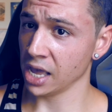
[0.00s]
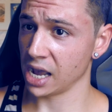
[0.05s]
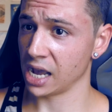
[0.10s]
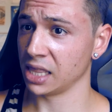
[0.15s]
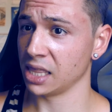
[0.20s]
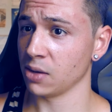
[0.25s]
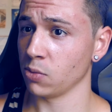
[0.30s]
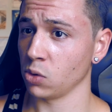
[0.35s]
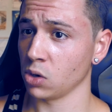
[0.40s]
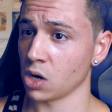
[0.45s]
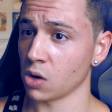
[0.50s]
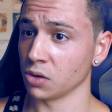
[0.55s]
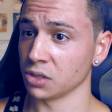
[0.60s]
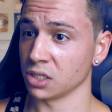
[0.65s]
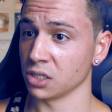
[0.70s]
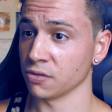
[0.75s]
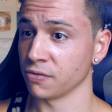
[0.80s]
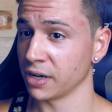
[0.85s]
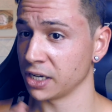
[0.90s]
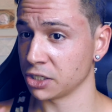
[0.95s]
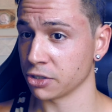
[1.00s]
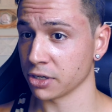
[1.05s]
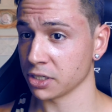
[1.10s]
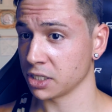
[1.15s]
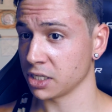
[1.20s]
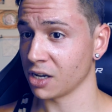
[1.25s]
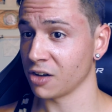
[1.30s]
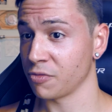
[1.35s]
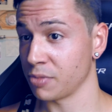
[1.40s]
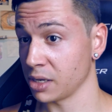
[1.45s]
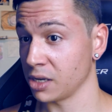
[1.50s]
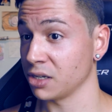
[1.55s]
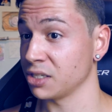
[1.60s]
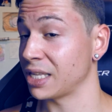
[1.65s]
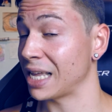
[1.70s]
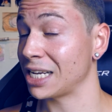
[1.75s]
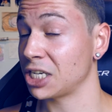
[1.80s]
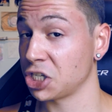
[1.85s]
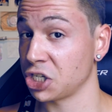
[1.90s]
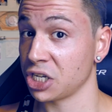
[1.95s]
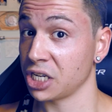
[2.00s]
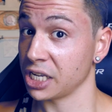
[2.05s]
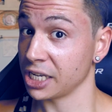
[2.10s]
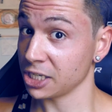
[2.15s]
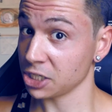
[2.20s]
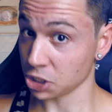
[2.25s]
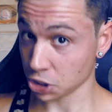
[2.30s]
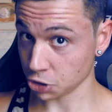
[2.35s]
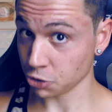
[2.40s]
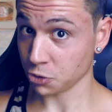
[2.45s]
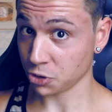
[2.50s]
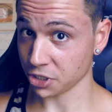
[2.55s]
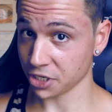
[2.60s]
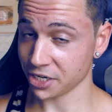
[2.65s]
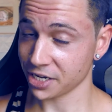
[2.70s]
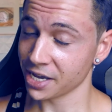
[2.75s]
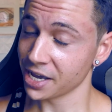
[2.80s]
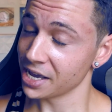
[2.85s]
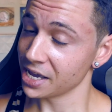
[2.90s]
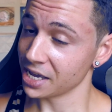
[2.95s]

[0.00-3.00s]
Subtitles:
and then we'll go into the Vendread stuff because that shit is juicy.